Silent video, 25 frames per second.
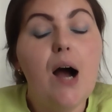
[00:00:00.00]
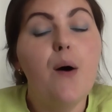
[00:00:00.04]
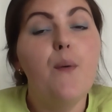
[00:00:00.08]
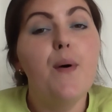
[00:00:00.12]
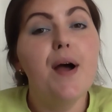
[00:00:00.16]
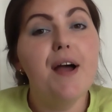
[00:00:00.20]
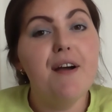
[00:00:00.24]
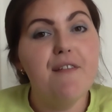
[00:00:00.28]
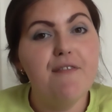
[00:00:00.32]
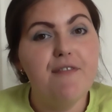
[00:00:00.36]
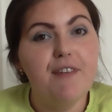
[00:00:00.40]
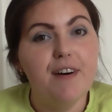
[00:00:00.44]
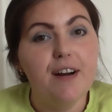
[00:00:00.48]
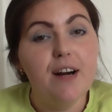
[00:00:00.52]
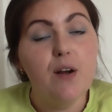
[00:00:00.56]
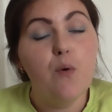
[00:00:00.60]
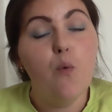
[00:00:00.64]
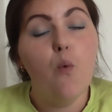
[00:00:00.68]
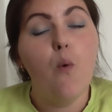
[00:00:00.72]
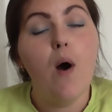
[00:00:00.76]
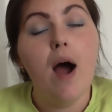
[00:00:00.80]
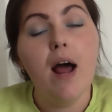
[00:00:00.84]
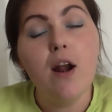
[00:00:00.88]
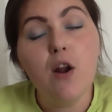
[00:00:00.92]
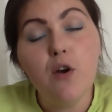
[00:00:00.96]

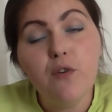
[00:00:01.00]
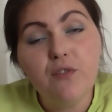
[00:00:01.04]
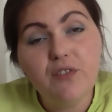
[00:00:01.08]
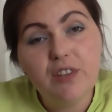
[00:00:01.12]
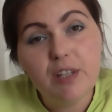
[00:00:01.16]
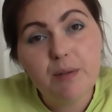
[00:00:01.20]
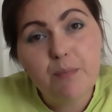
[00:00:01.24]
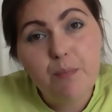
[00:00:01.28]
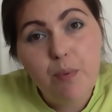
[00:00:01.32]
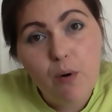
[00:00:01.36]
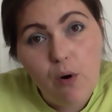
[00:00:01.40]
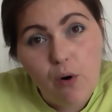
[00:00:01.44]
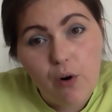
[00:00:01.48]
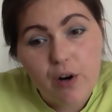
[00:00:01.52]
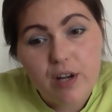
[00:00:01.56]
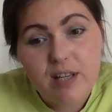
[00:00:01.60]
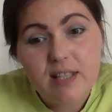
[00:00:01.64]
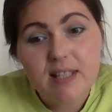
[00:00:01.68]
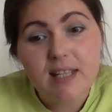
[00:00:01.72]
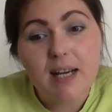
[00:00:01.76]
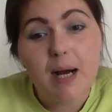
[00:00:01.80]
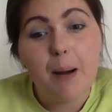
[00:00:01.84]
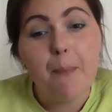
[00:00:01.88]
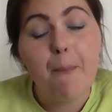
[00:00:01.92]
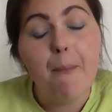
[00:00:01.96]
However, one of the
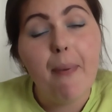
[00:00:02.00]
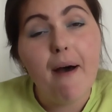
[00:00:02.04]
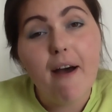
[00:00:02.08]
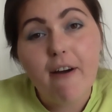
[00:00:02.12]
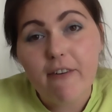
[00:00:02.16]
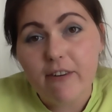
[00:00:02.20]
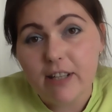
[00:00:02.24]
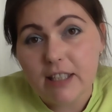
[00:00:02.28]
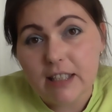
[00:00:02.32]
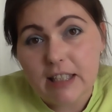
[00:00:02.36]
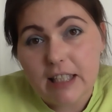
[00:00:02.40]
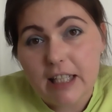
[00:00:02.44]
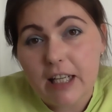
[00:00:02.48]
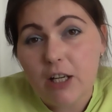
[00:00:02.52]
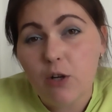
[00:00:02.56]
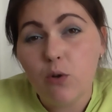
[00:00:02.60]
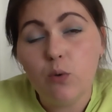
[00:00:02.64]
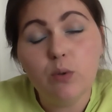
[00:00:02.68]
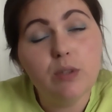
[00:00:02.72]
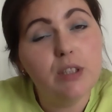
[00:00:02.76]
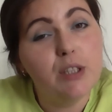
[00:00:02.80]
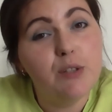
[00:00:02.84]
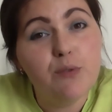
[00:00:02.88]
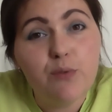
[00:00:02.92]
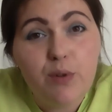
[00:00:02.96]
boys apparently
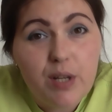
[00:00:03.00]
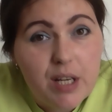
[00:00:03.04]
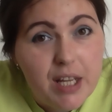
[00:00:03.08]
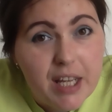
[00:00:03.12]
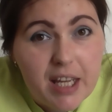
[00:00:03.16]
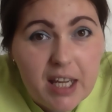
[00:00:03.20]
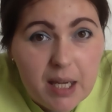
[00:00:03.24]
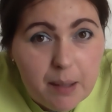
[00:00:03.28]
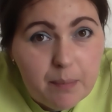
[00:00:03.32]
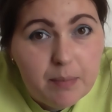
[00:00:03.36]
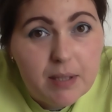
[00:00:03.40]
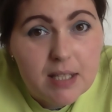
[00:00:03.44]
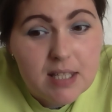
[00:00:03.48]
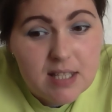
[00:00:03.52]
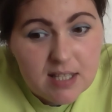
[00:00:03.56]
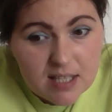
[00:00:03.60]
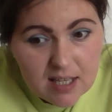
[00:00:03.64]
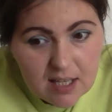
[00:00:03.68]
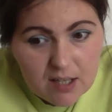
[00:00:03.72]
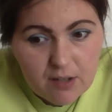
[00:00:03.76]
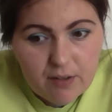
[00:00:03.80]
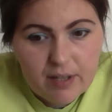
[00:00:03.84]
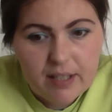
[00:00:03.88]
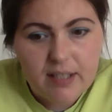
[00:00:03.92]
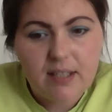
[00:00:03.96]
couldn't really keep the
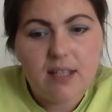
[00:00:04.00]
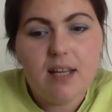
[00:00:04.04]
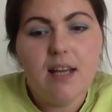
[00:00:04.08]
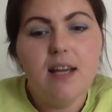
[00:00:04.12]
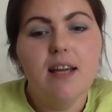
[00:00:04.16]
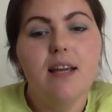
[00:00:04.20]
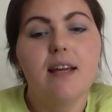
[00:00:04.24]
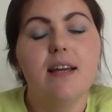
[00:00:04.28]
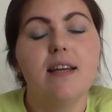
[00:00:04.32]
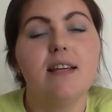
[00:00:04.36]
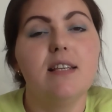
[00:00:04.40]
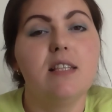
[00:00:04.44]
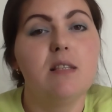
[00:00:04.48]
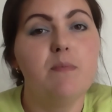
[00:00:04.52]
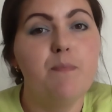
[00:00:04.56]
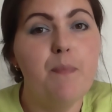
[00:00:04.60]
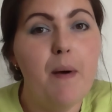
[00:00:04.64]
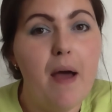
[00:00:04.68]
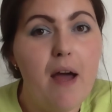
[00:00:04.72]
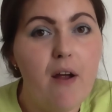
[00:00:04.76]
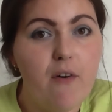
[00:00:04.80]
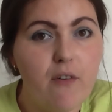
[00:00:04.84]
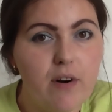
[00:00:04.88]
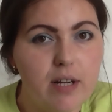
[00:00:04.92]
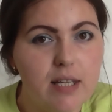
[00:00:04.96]
secret. His
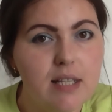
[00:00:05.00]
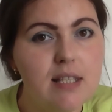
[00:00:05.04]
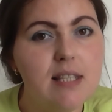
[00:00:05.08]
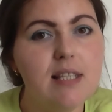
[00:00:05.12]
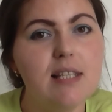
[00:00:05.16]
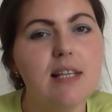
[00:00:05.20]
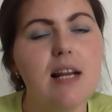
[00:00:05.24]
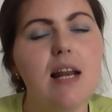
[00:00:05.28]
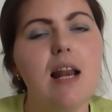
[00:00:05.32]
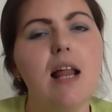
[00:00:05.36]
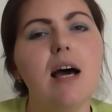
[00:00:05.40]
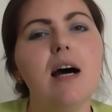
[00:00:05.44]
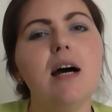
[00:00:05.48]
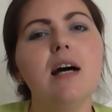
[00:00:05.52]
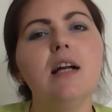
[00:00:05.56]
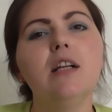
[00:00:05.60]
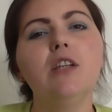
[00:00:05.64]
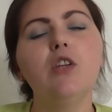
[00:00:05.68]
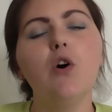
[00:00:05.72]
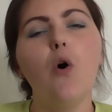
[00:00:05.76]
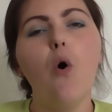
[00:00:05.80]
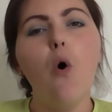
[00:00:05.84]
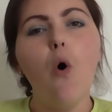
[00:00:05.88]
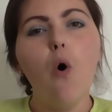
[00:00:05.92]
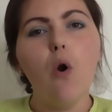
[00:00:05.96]
parents
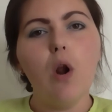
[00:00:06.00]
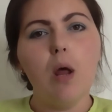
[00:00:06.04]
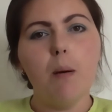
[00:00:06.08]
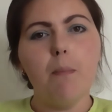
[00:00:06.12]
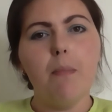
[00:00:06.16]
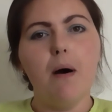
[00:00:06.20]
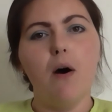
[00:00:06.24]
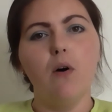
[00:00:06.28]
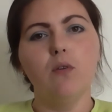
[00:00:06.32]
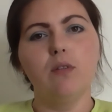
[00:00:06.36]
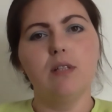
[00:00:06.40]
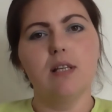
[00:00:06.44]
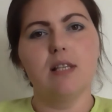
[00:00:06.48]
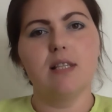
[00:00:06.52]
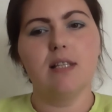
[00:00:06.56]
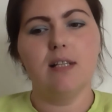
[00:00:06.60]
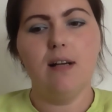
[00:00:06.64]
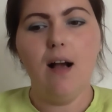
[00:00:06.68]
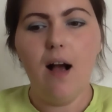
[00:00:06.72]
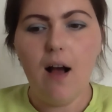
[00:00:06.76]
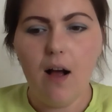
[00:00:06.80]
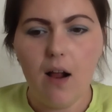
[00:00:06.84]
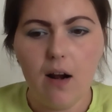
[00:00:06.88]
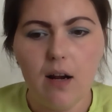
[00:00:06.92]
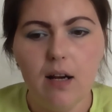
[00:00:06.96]
learned all about the
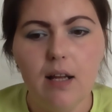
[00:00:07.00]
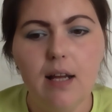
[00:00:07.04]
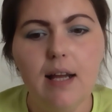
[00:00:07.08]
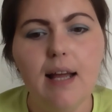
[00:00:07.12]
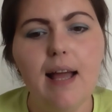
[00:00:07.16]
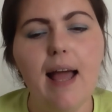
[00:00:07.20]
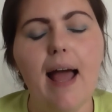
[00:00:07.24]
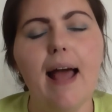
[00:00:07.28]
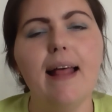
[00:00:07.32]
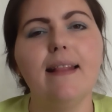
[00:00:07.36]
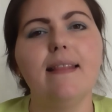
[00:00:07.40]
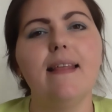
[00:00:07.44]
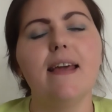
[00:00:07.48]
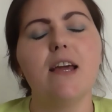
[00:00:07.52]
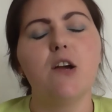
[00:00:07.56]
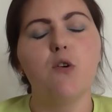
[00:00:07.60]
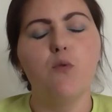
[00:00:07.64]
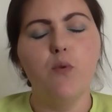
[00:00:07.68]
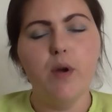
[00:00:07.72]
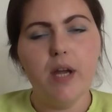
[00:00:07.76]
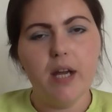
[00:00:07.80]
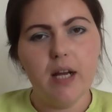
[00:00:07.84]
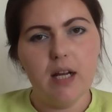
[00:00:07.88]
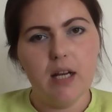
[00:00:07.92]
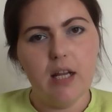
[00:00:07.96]
skull and they
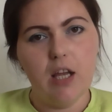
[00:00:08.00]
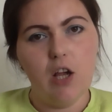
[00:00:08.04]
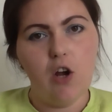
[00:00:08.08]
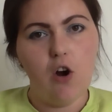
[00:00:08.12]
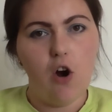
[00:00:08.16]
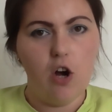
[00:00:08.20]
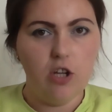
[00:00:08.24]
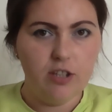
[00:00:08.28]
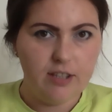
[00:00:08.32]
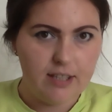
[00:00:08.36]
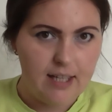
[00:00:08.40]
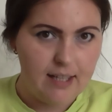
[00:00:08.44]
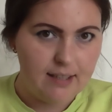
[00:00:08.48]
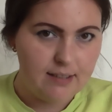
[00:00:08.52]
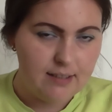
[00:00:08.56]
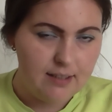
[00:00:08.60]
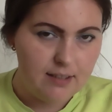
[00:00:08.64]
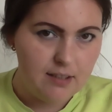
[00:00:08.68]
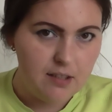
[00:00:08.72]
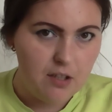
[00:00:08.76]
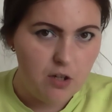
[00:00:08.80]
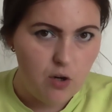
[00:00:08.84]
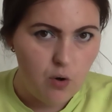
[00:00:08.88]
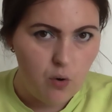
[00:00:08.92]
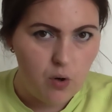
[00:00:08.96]
quickly
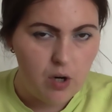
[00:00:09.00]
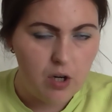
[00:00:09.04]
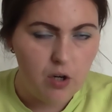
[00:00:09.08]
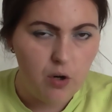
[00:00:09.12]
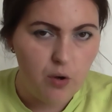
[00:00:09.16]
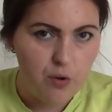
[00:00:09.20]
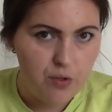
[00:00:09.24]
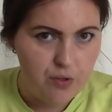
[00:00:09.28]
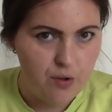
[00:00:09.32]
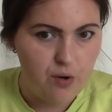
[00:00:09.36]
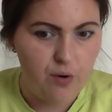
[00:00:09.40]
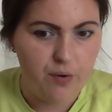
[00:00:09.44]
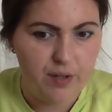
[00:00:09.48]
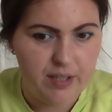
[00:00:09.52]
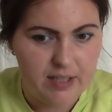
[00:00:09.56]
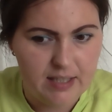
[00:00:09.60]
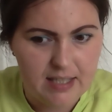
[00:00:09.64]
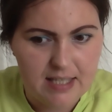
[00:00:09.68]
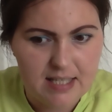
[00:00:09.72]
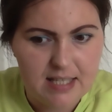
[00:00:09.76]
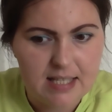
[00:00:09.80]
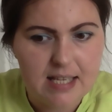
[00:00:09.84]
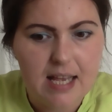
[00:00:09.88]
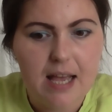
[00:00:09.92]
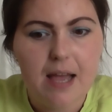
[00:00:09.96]
contacted the local
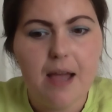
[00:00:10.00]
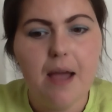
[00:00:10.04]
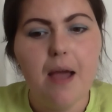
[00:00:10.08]
authorities.